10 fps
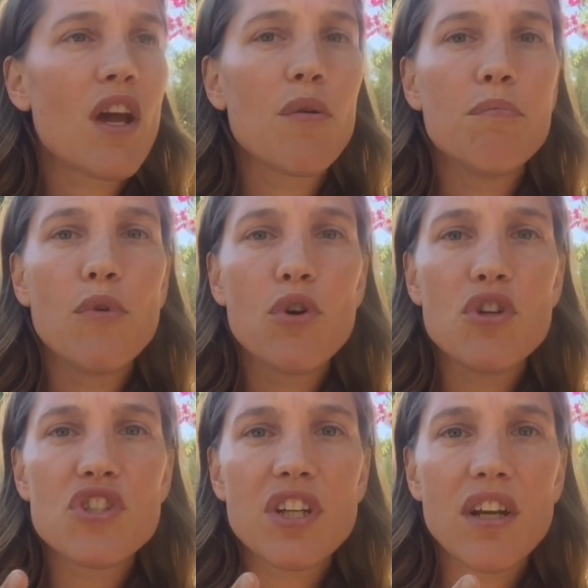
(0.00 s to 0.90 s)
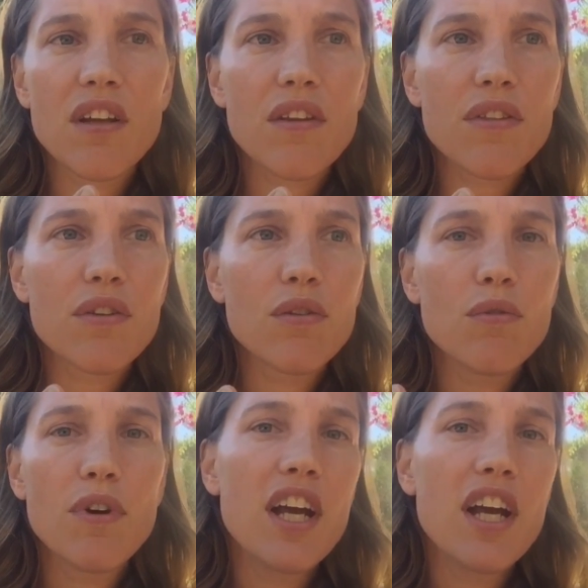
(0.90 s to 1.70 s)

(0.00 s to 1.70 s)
merging through